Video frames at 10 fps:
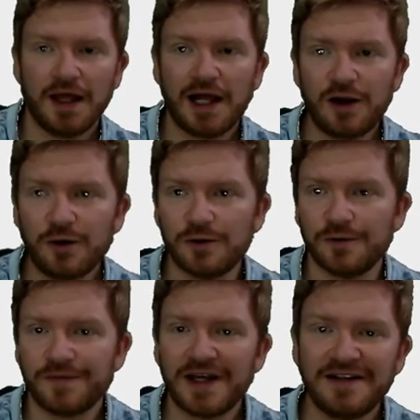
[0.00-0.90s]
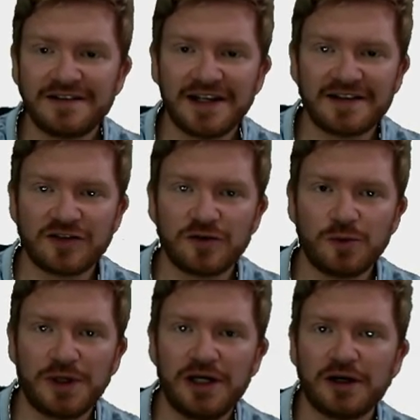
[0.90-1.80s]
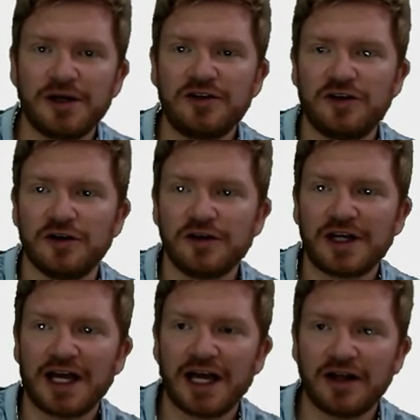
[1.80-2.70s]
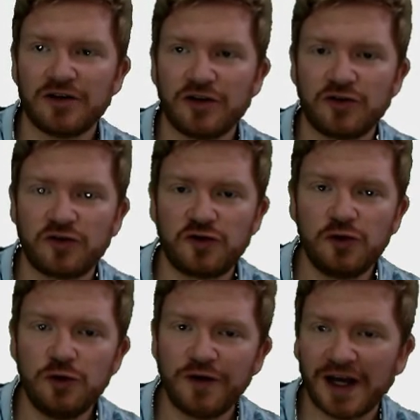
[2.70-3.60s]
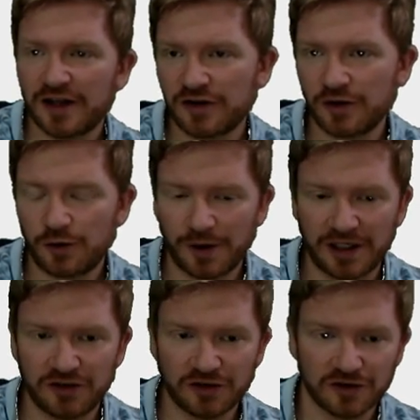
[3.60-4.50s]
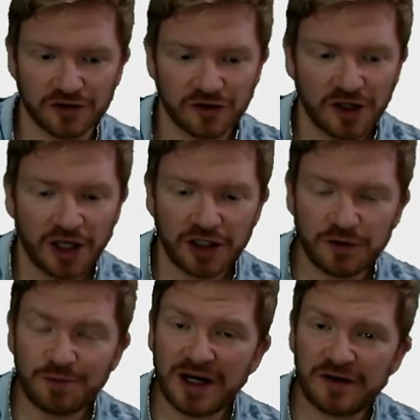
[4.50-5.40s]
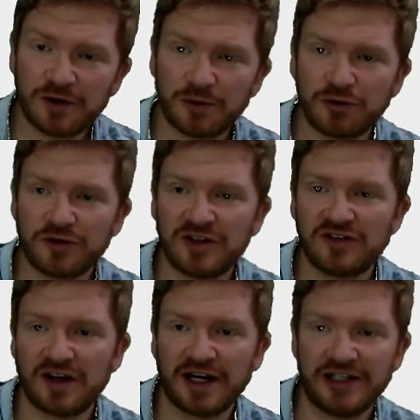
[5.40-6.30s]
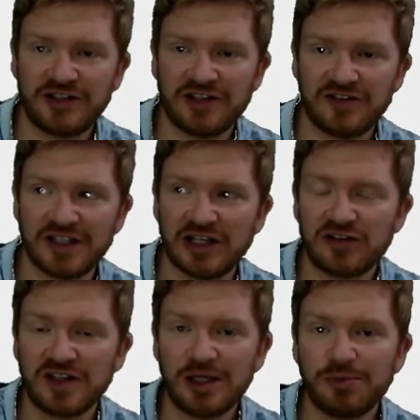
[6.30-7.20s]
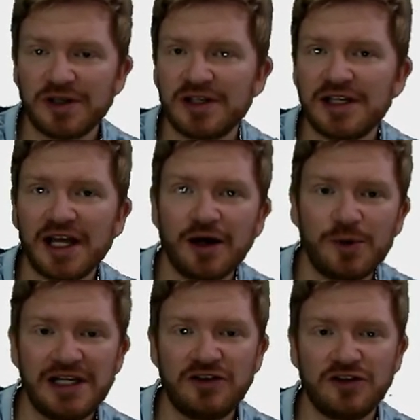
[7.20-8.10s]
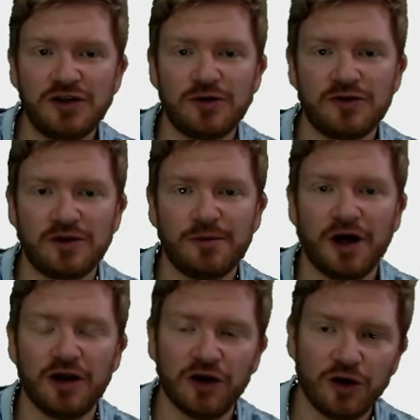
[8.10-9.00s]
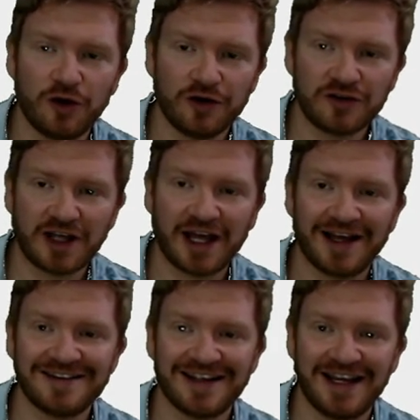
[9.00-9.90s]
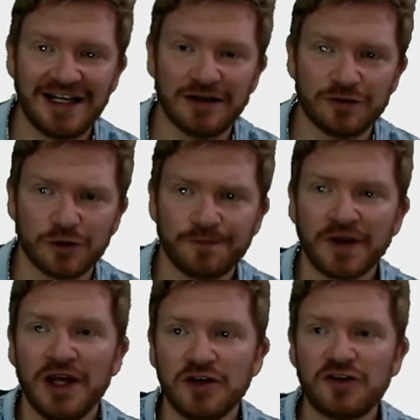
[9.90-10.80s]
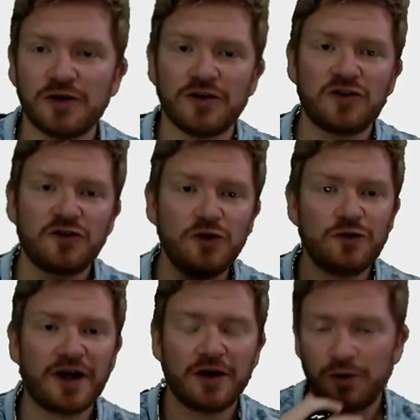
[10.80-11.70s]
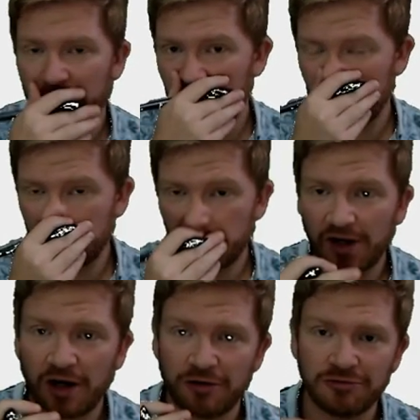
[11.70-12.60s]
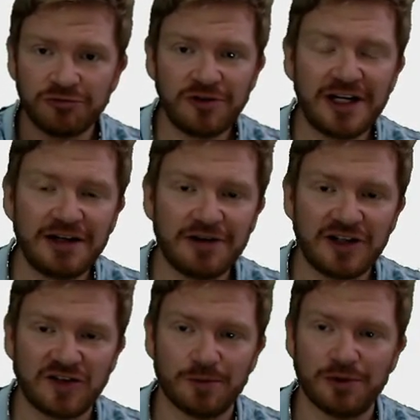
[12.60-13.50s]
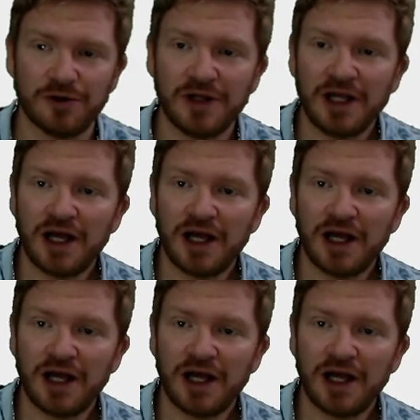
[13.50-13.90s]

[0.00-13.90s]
Hello! In today's lesson, we are going to look at the SUVAT equations. You might have come across this at IGCSE, but now we need to use them a lot at A level. So, the SUVAT equations are really, really simple.